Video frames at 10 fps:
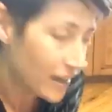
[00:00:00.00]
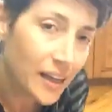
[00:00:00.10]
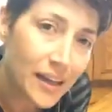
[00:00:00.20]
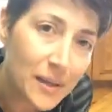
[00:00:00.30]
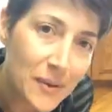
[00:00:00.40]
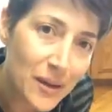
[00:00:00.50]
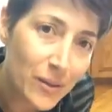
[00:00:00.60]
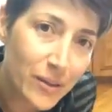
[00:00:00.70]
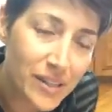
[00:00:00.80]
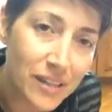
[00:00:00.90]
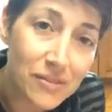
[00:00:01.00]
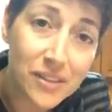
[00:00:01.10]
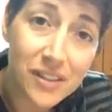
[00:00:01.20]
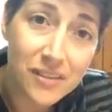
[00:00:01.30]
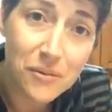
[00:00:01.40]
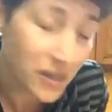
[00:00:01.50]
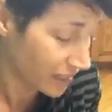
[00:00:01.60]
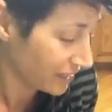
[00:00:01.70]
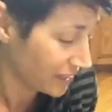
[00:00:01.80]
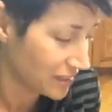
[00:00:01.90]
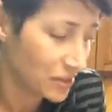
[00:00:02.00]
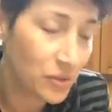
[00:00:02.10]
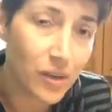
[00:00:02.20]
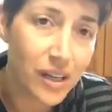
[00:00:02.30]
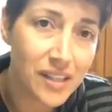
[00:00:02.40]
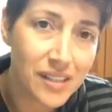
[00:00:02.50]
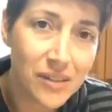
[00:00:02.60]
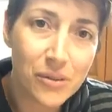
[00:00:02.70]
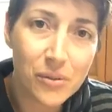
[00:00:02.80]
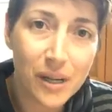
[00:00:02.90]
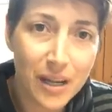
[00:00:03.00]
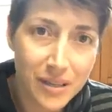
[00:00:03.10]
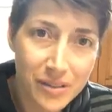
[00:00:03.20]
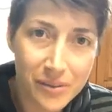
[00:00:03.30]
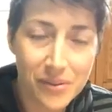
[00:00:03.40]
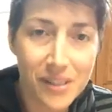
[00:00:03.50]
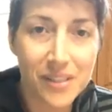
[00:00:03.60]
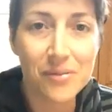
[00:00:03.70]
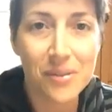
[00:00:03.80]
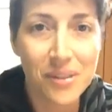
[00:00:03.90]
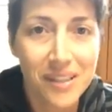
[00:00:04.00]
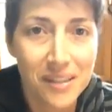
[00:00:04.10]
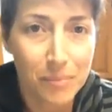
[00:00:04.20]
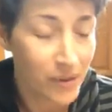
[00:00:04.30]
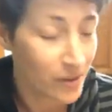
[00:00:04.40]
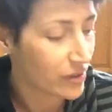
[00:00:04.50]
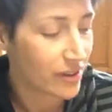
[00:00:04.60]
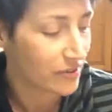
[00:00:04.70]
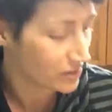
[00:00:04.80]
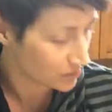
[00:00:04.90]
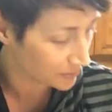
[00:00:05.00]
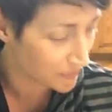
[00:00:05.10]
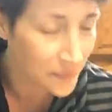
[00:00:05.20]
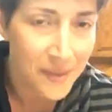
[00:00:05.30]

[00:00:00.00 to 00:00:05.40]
I always have to reconnect twice, I don't know why, so thanks for bearing with that first one.